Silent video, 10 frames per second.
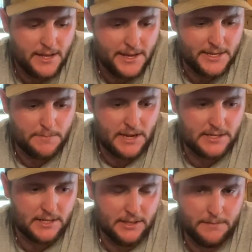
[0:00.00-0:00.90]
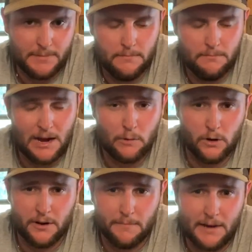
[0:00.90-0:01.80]
It's basically by, by
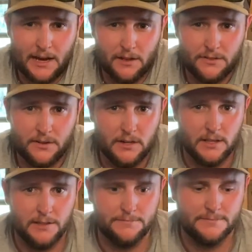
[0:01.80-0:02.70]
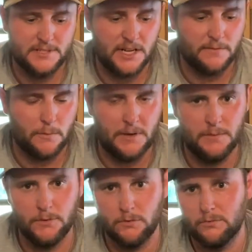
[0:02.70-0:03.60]
word of mouth. Uh, several
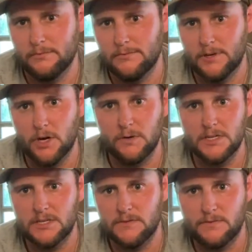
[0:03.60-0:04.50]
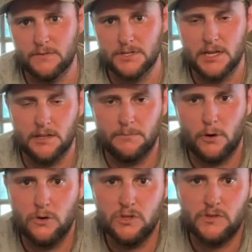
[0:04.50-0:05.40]
people know us for selling
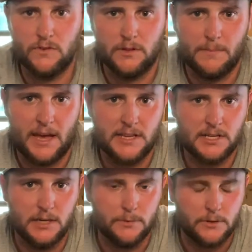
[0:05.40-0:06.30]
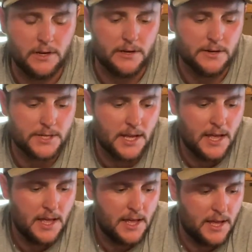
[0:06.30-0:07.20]
produce for the past couple of years.
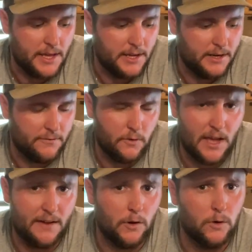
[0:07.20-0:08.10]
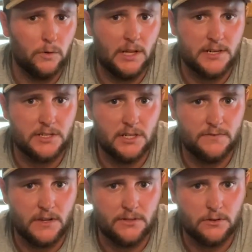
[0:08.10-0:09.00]
And if we have a whole lot of
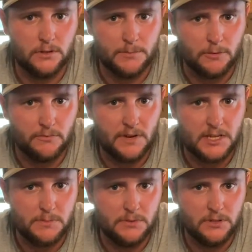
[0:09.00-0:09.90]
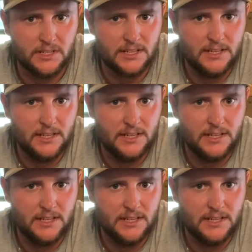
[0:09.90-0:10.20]
stuff, I'll throw it up on Facebook